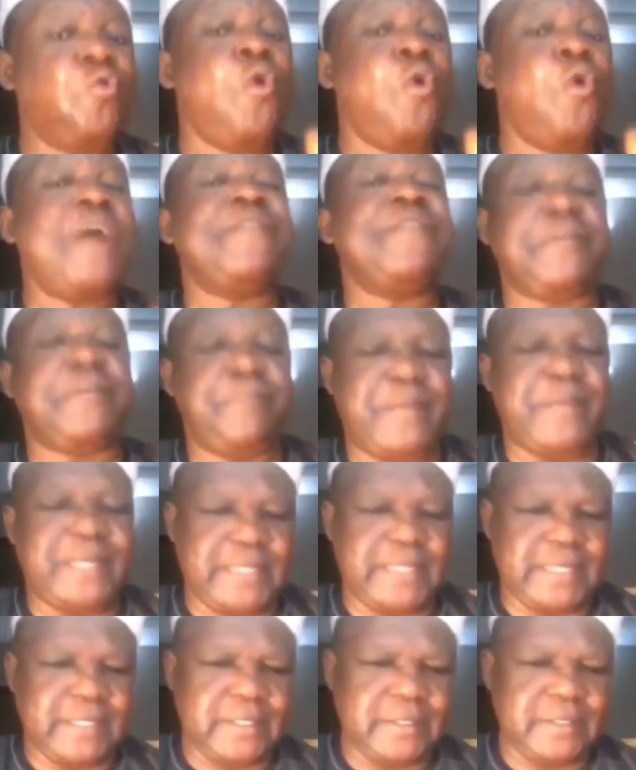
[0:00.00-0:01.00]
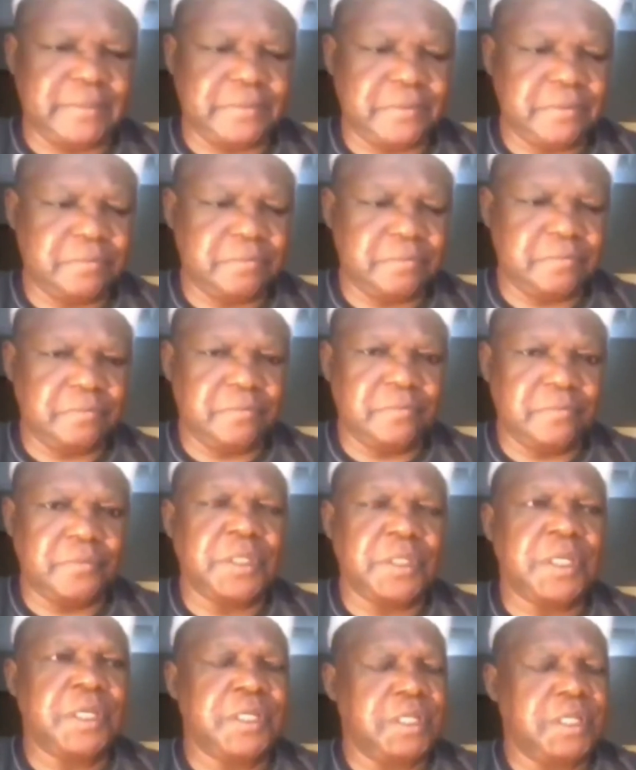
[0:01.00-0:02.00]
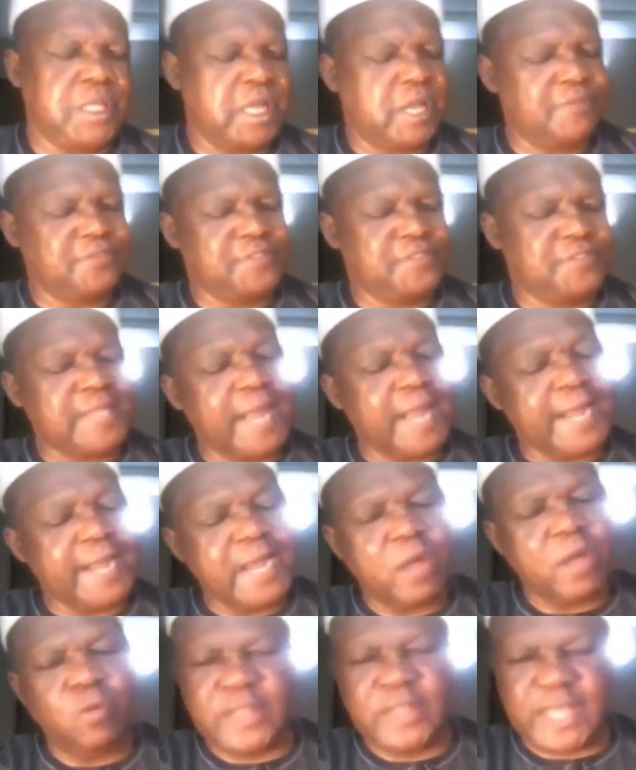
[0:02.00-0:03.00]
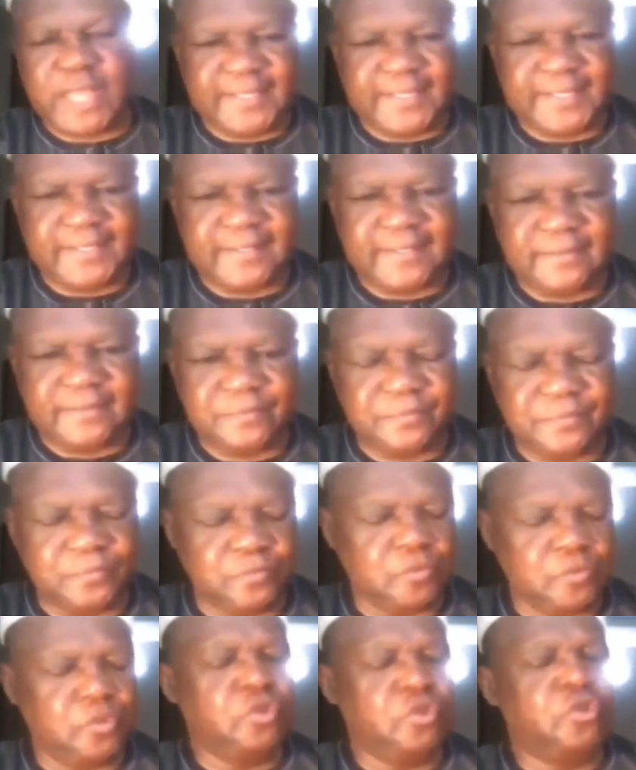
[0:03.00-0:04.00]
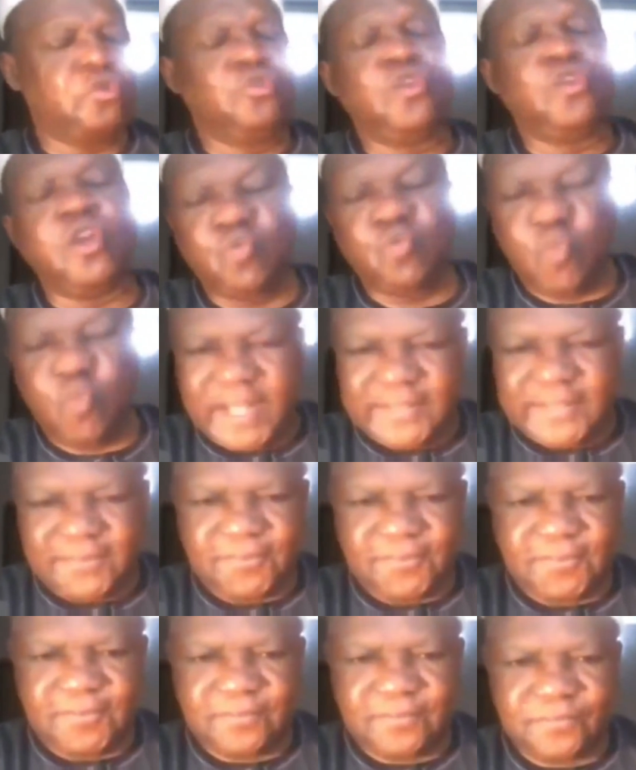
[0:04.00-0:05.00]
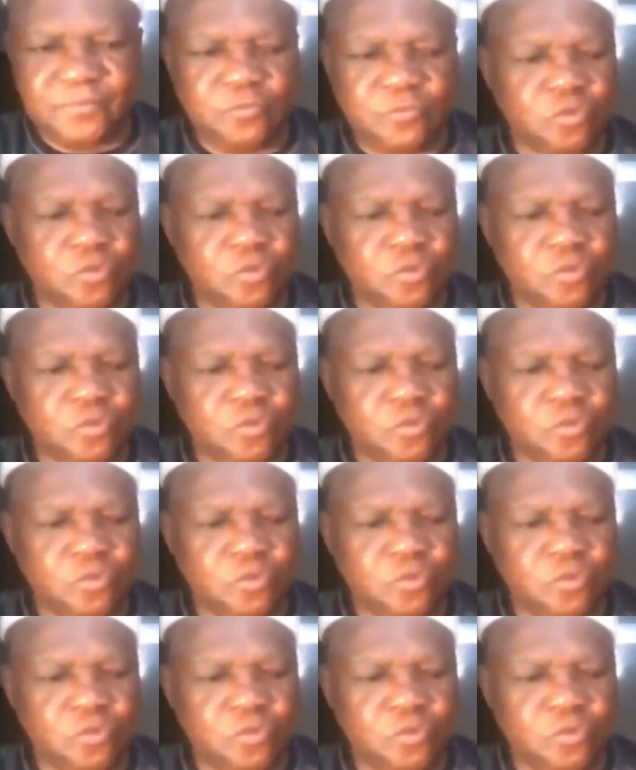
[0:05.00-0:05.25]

2 who have repented. They have sat down with us, not once,